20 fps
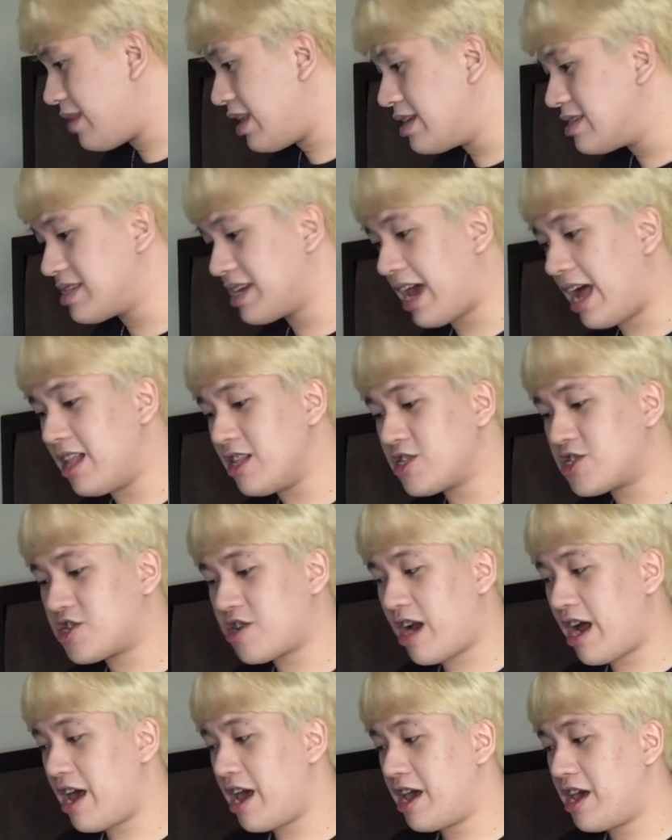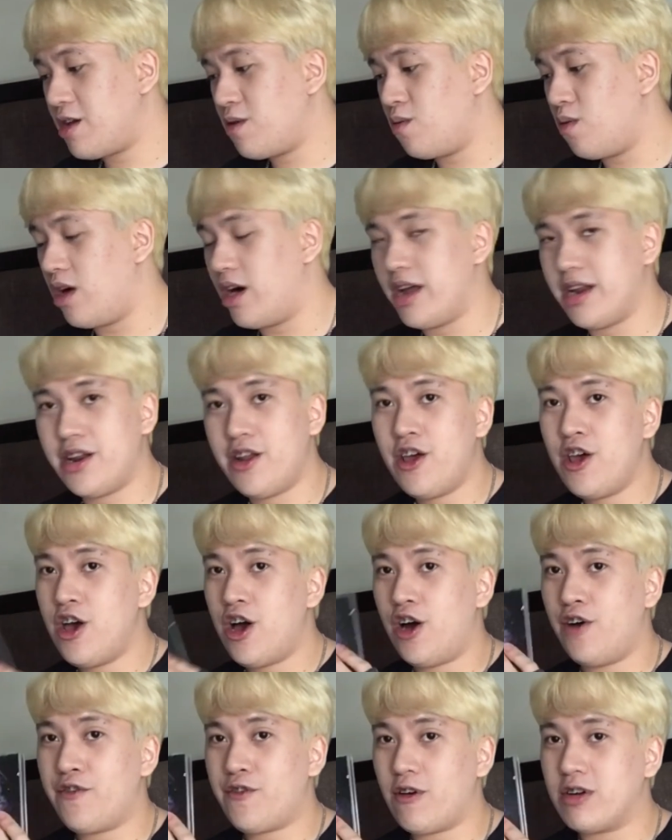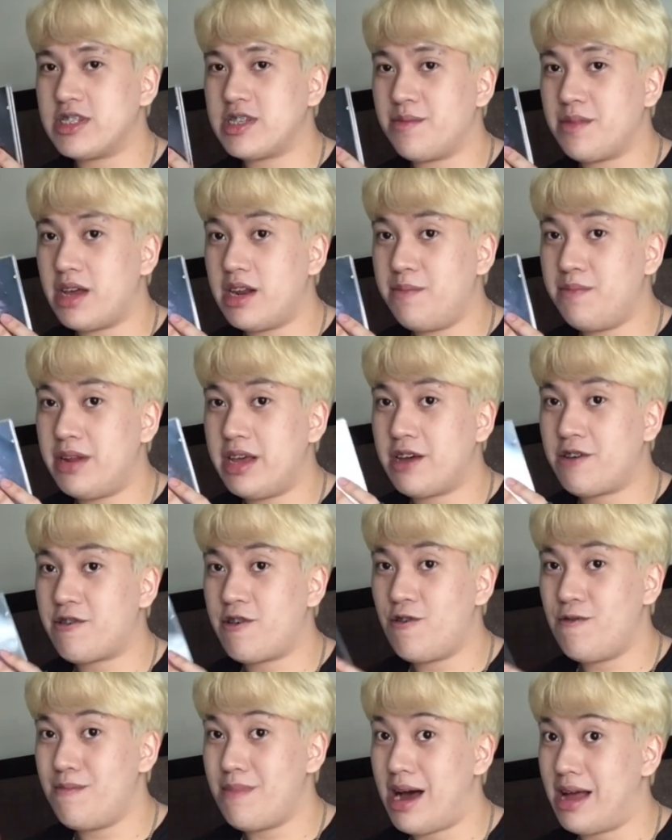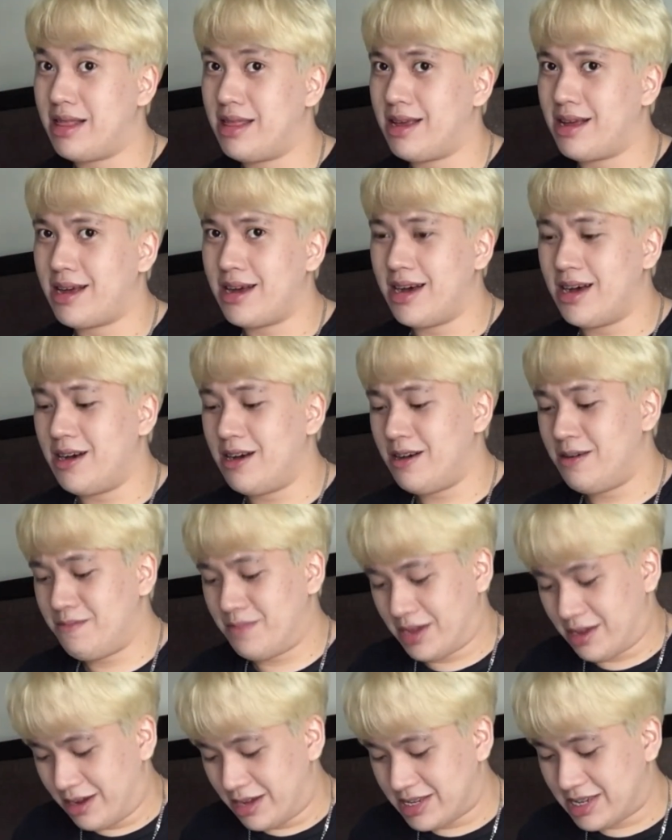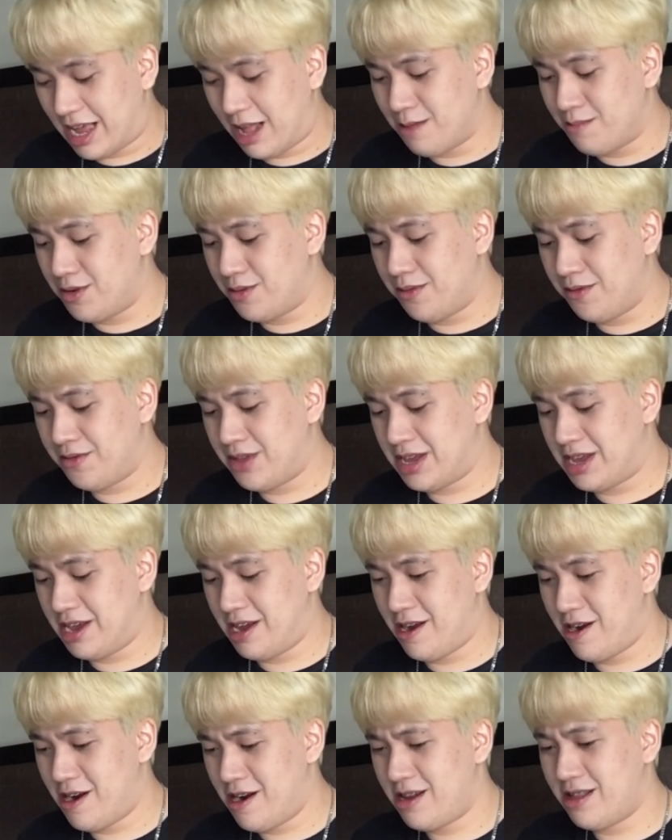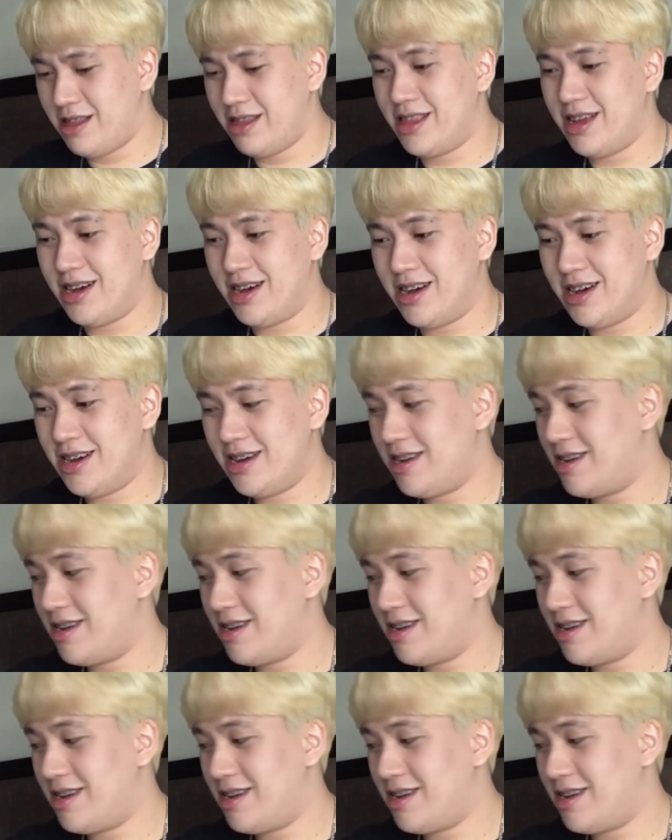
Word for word: sige, I'll try one. Of course, I'm gonna play Chromatica because album of the year, duh.